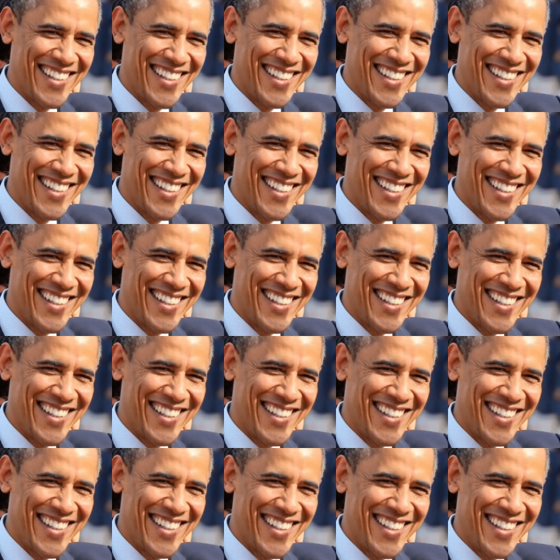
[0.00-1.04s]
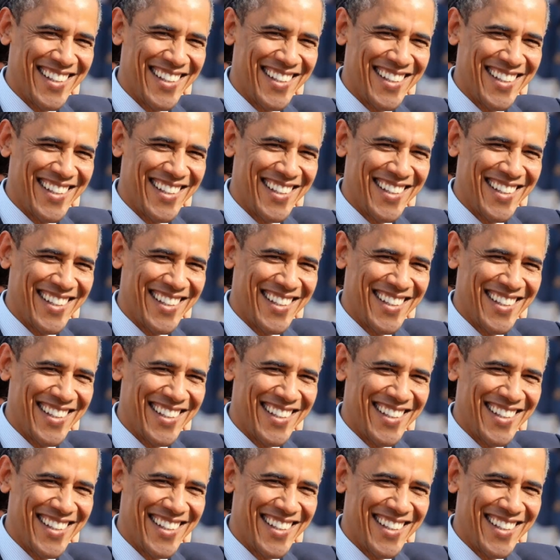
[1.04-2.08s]

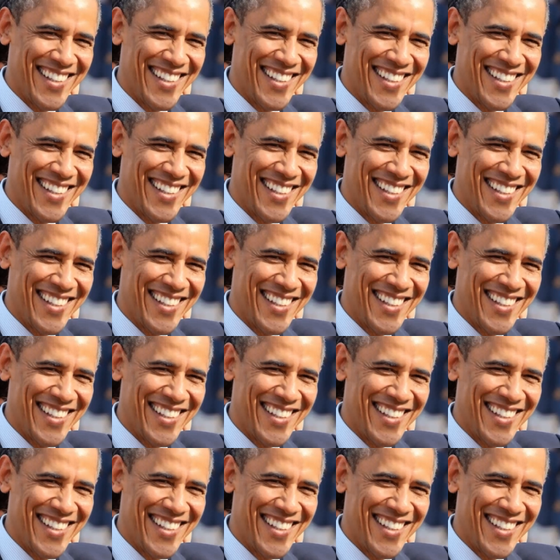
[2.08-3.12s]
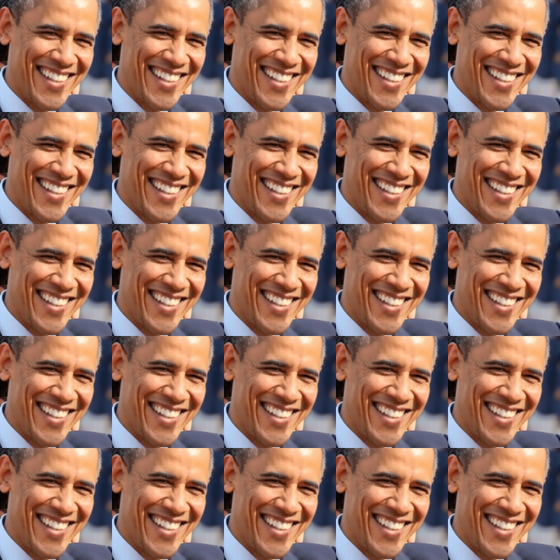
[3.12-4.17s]

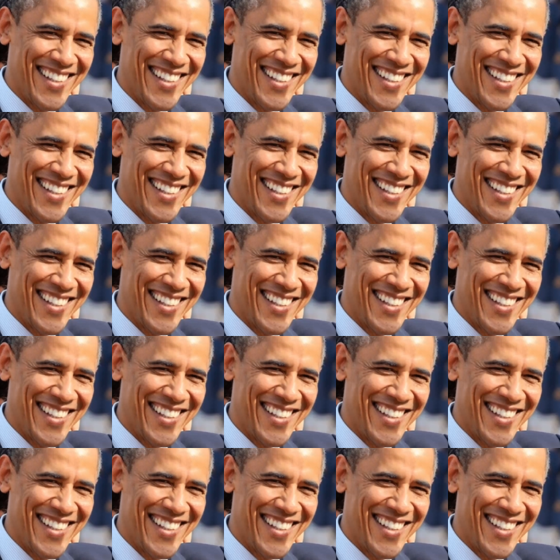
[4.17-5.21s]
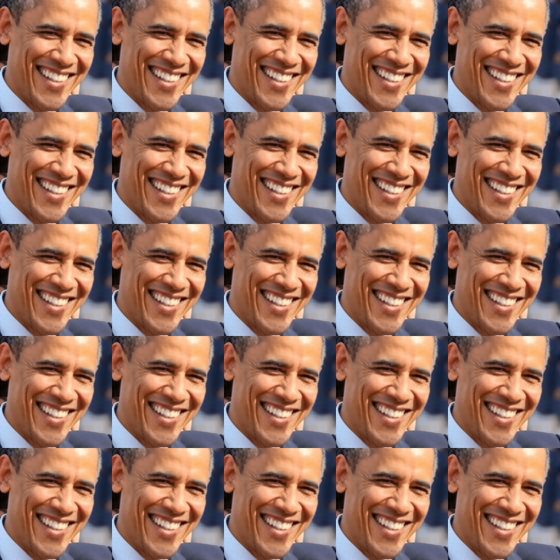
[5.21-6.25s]

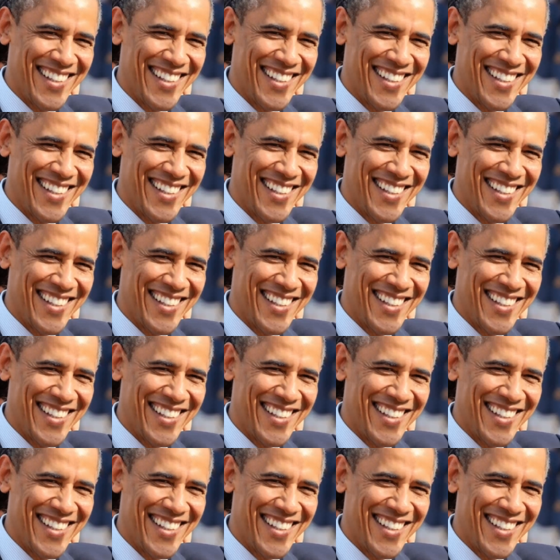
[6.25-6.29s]
(no lip movement)